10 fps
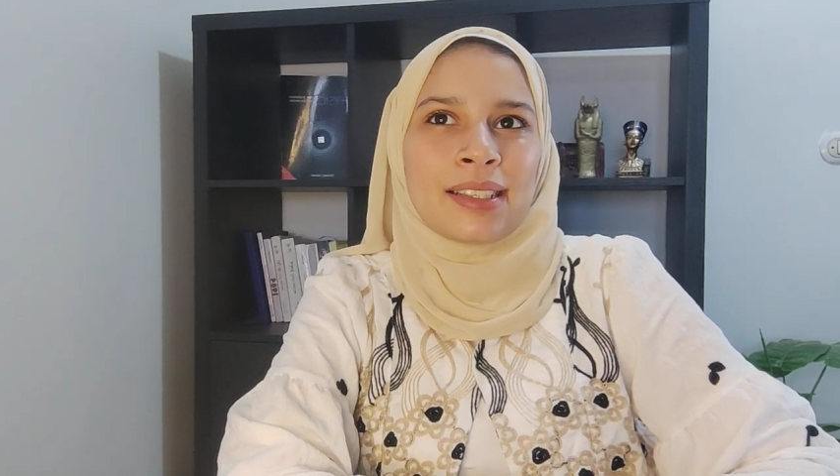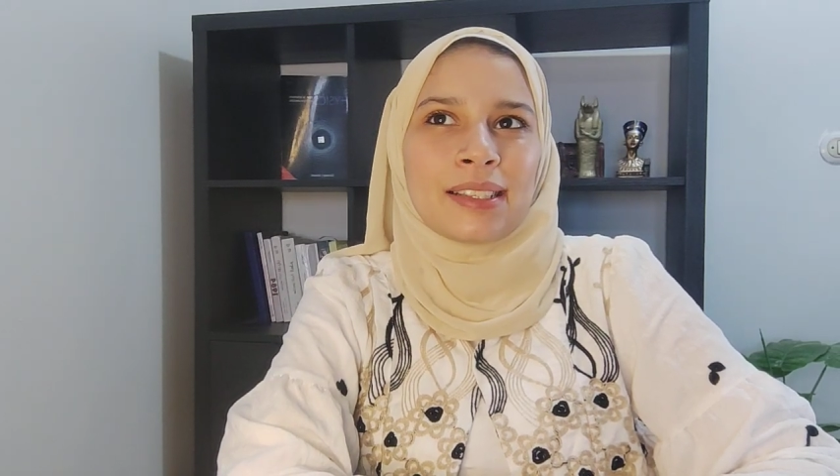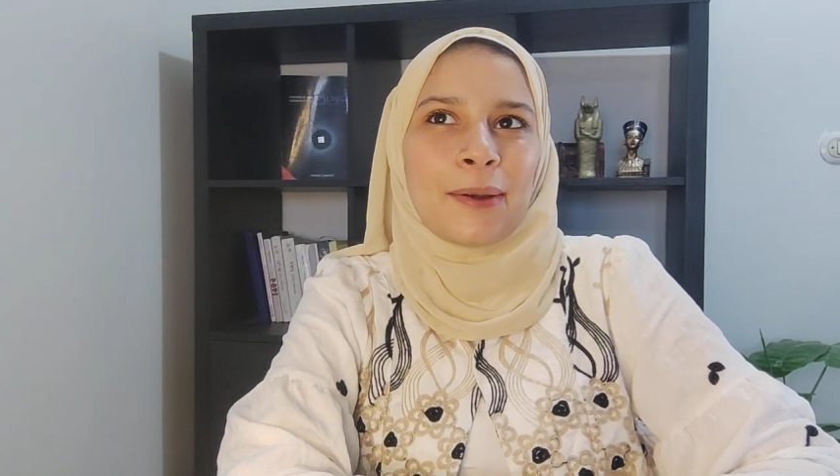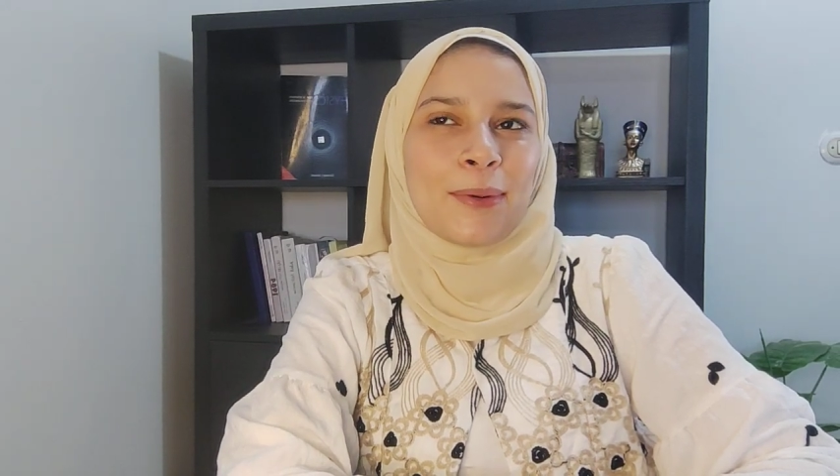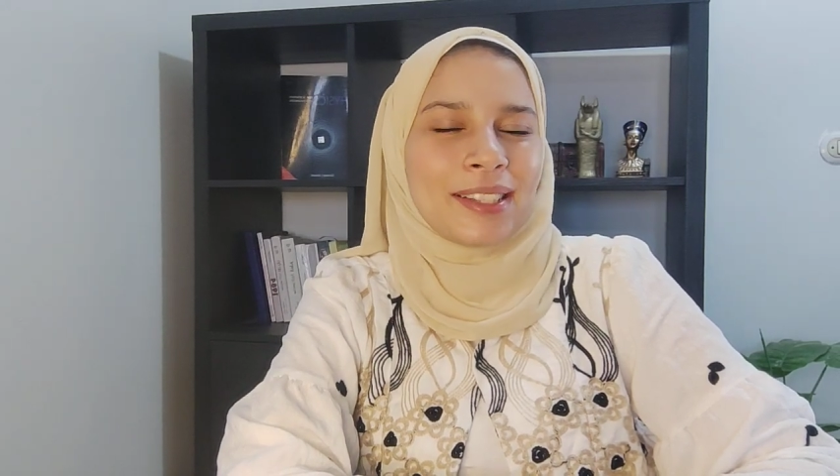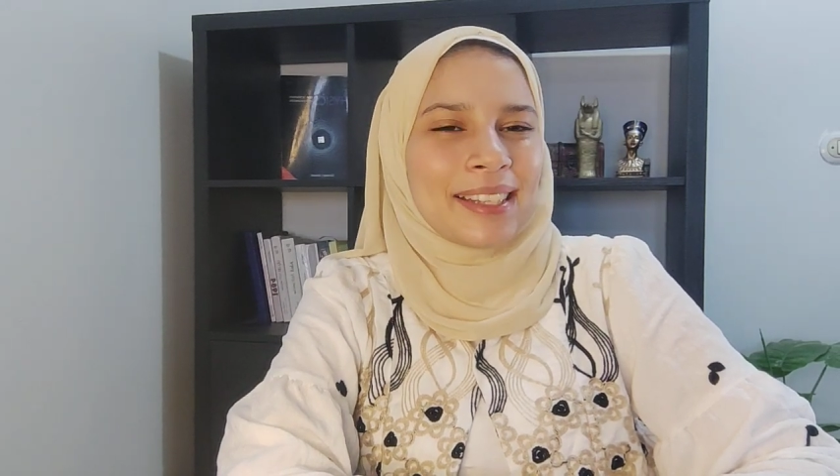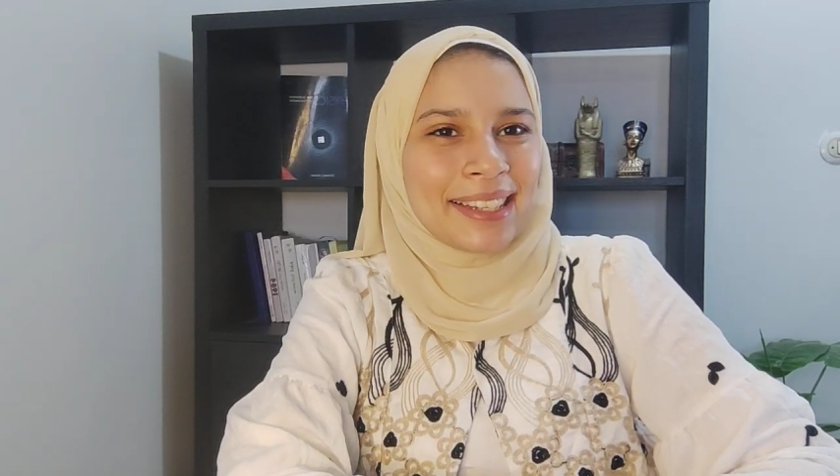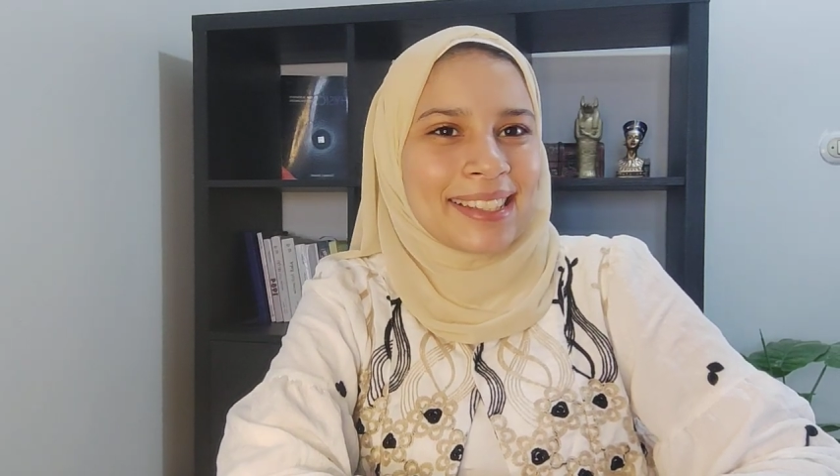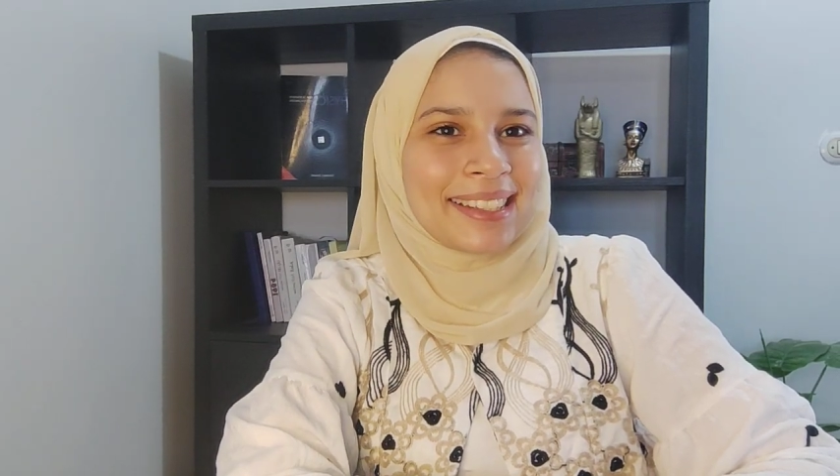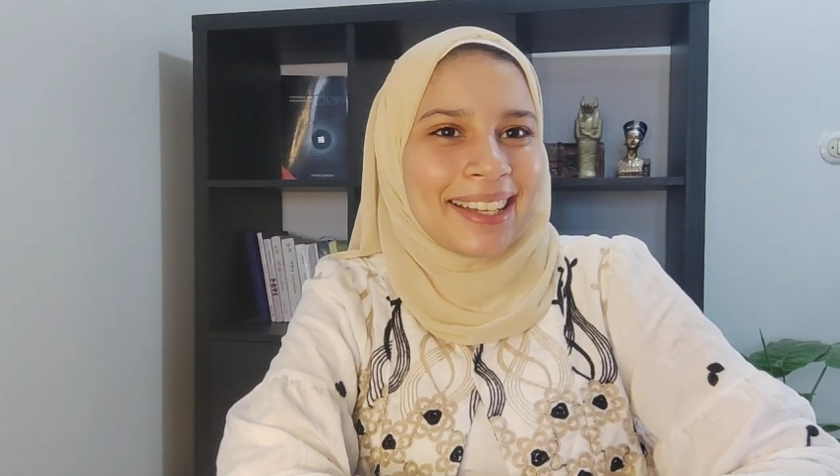since I was
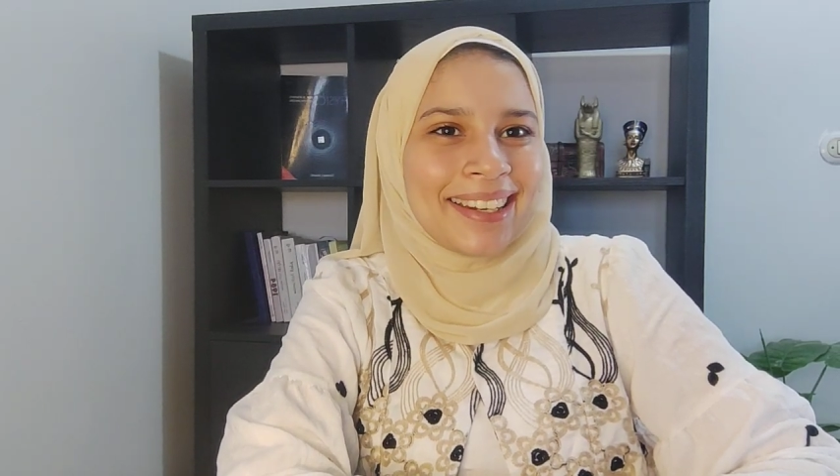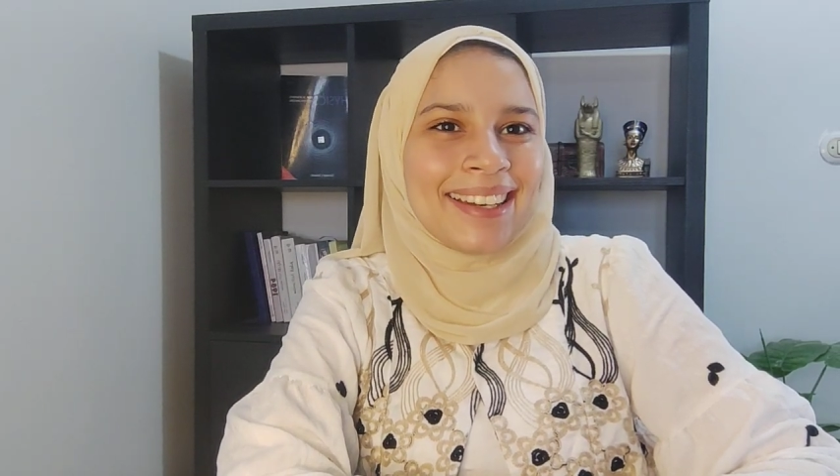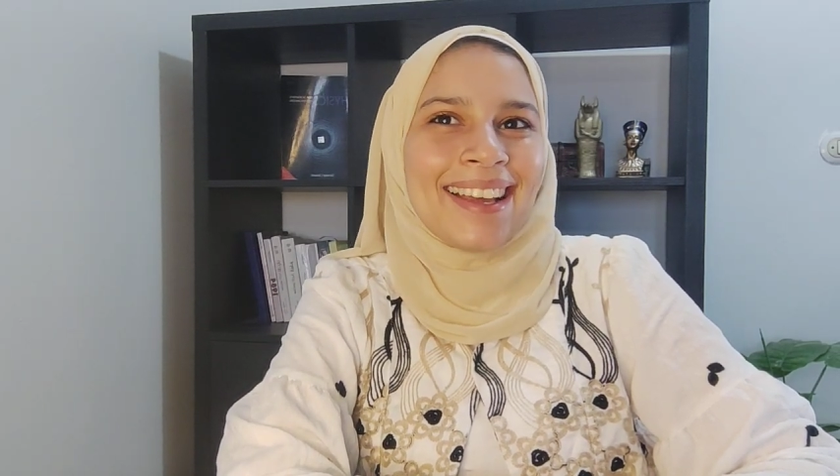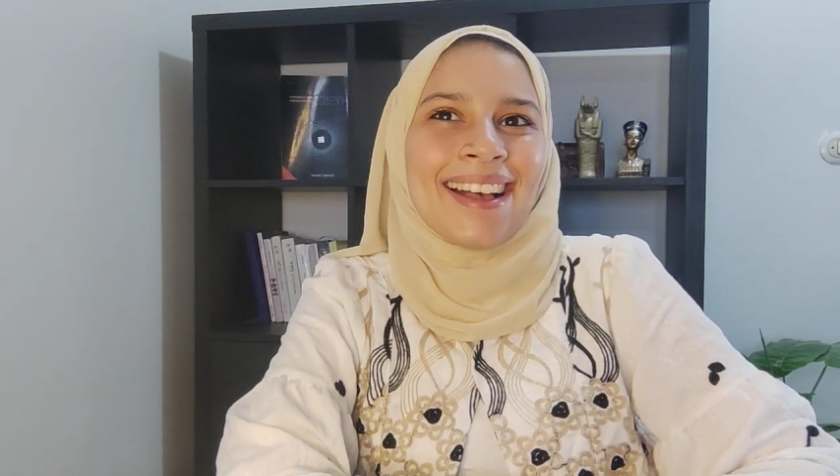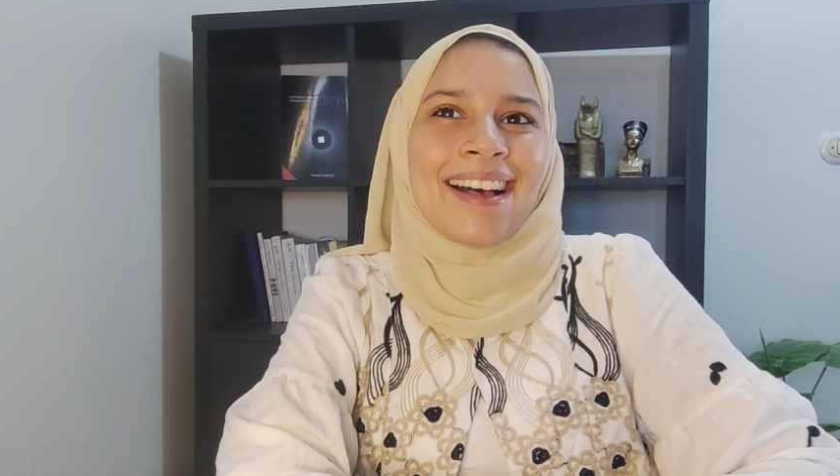16.